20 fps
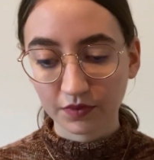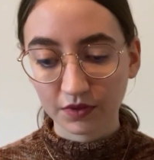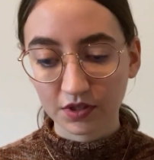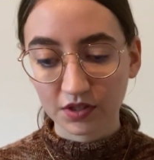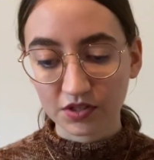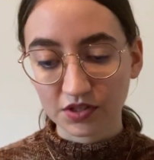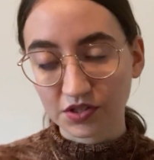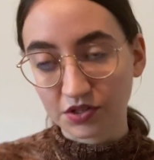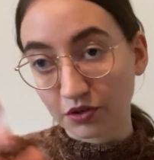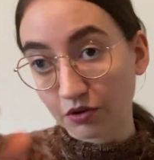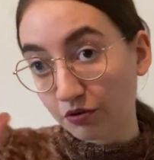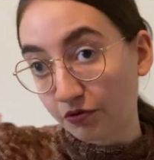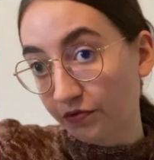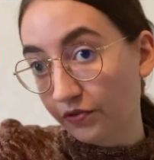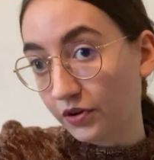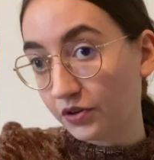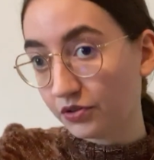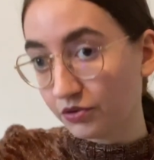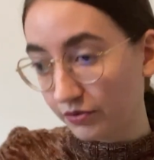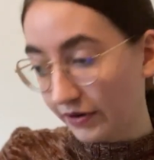So for
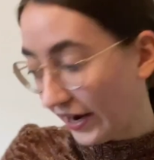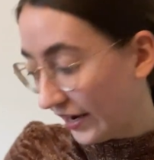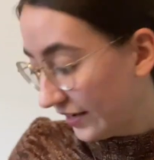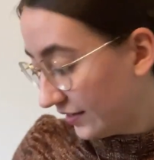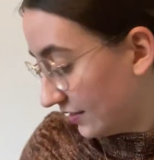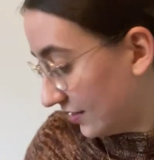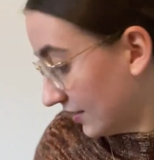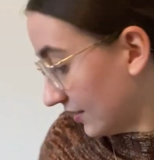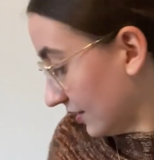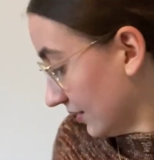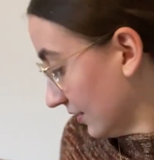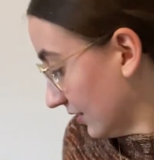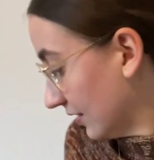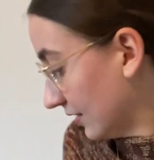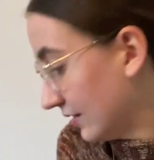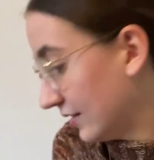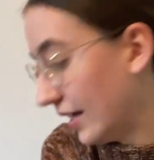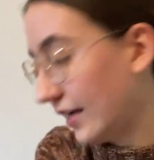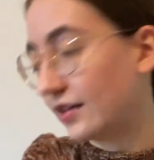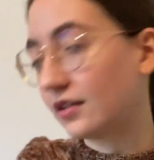the red,
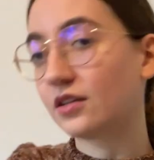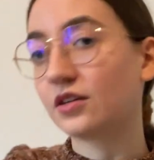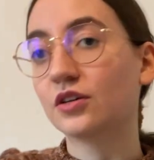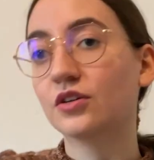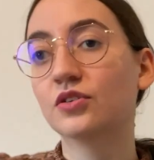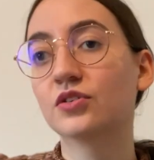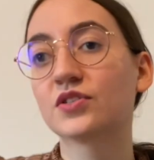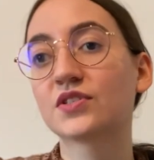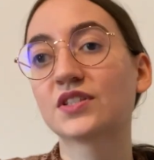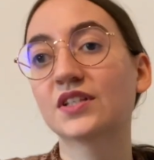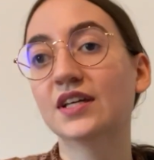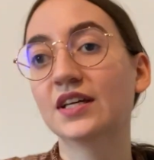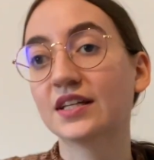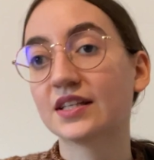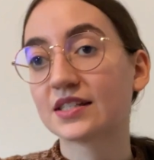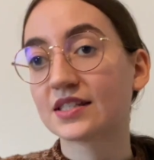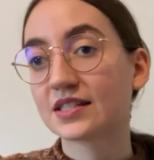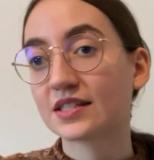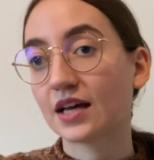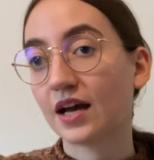that goes
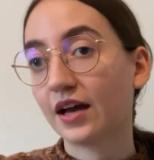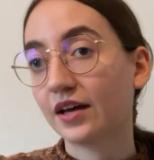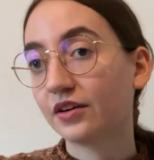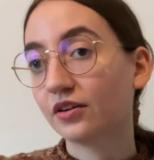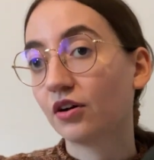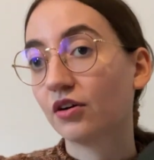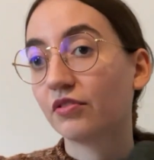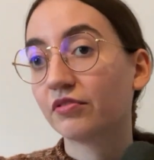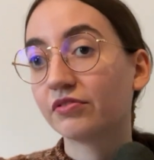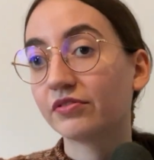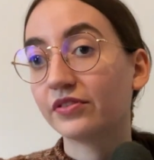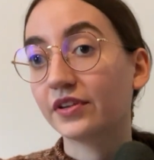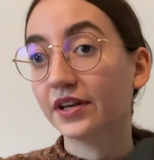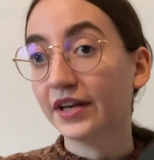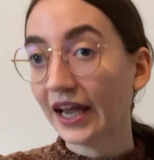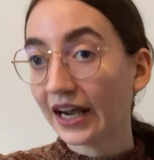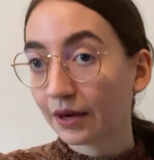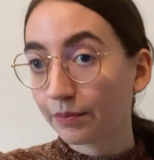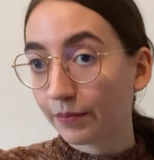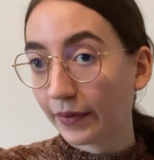inside of the
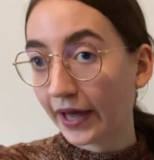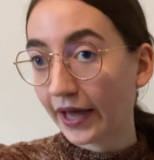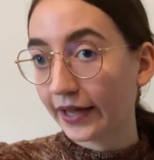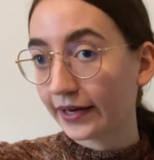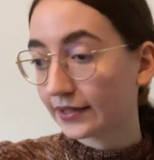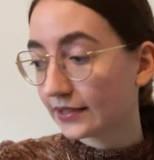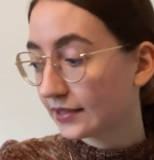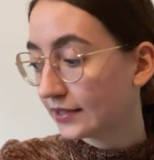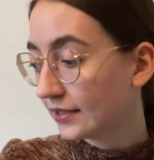neckband.